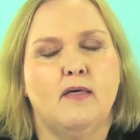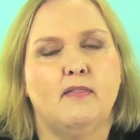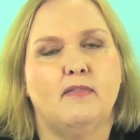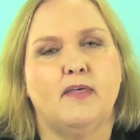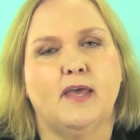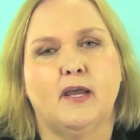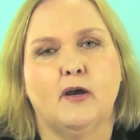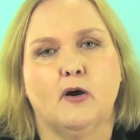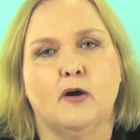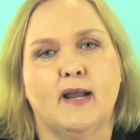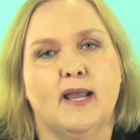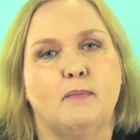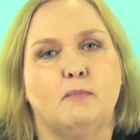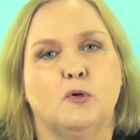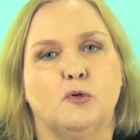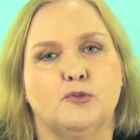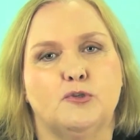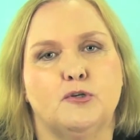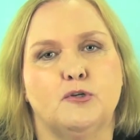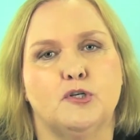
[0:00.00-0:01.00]
They are
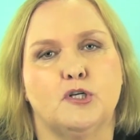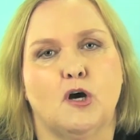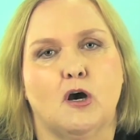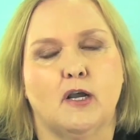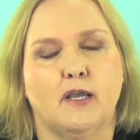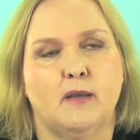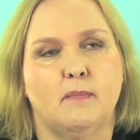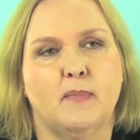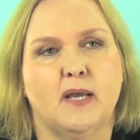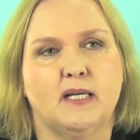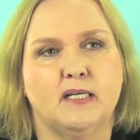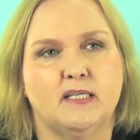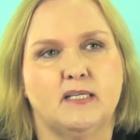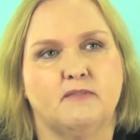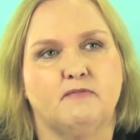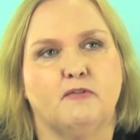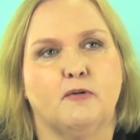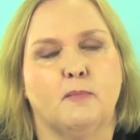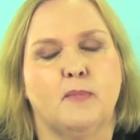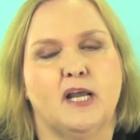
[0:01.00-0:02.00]
able to document
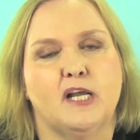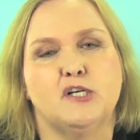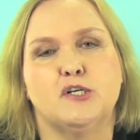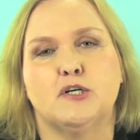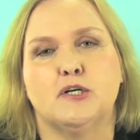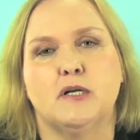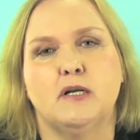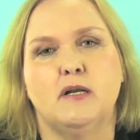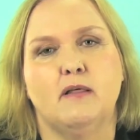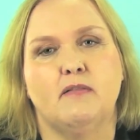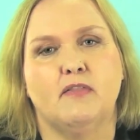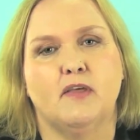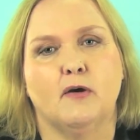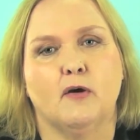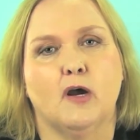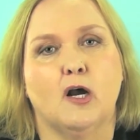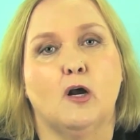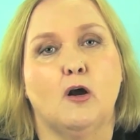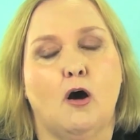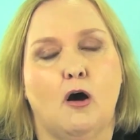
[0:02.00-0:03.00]
information.
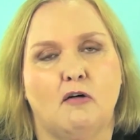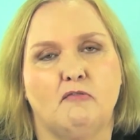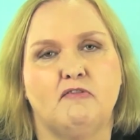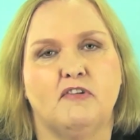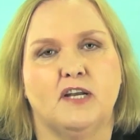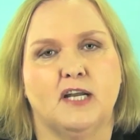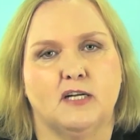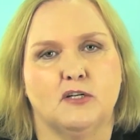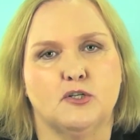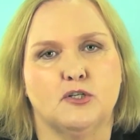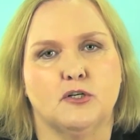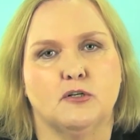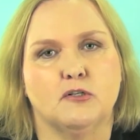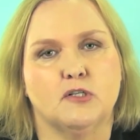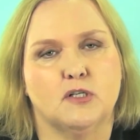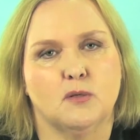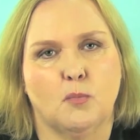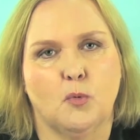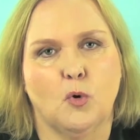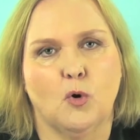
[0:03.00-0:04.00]
They're a confidential
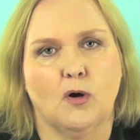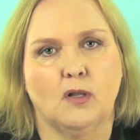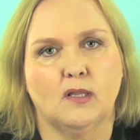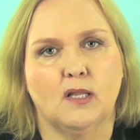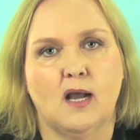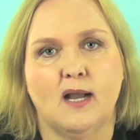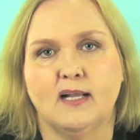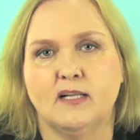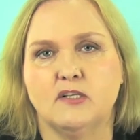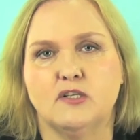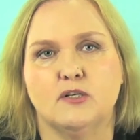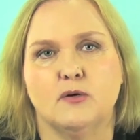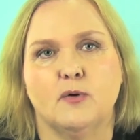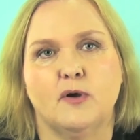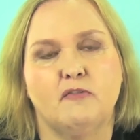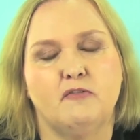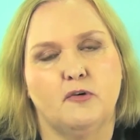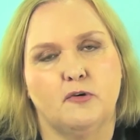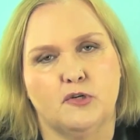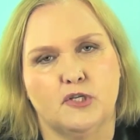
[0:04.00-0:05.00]
support line, so
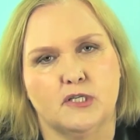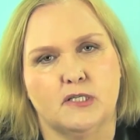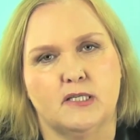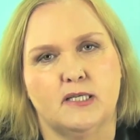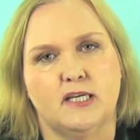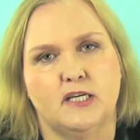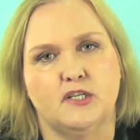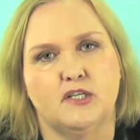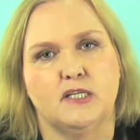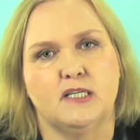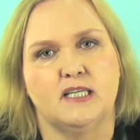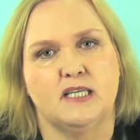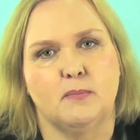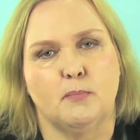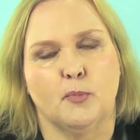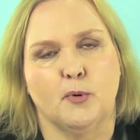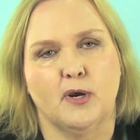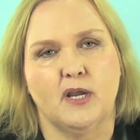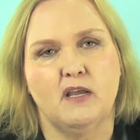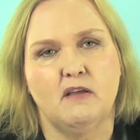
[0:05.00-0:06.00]
if you just need to
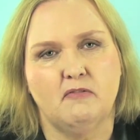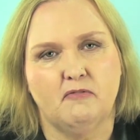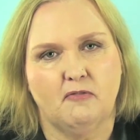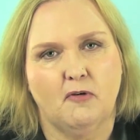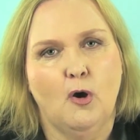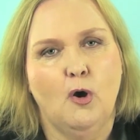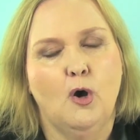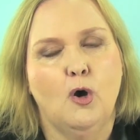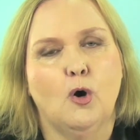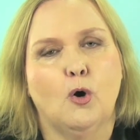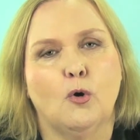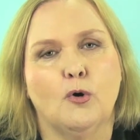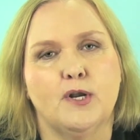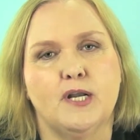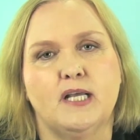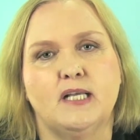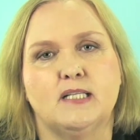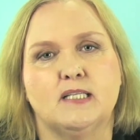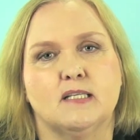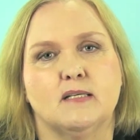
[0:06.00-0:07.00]
debrief or
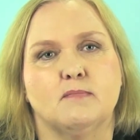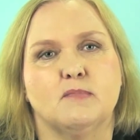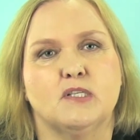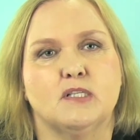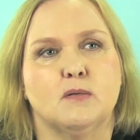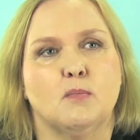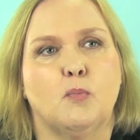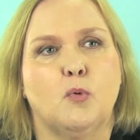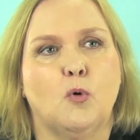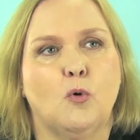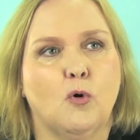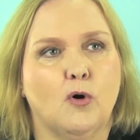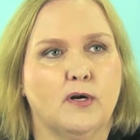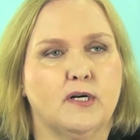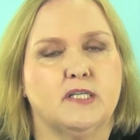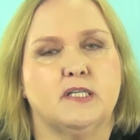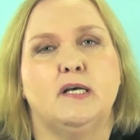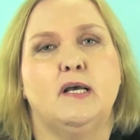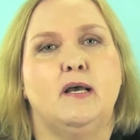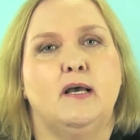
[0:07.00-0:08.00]
need some
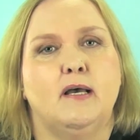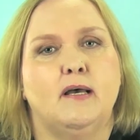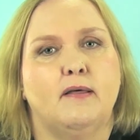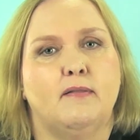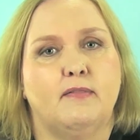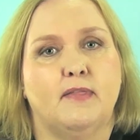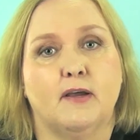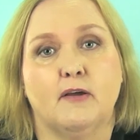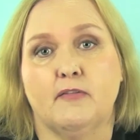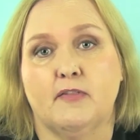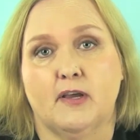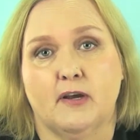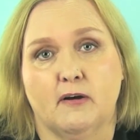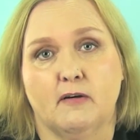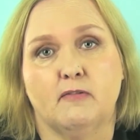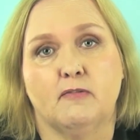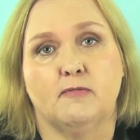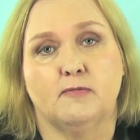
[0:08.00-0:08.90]
support, they're there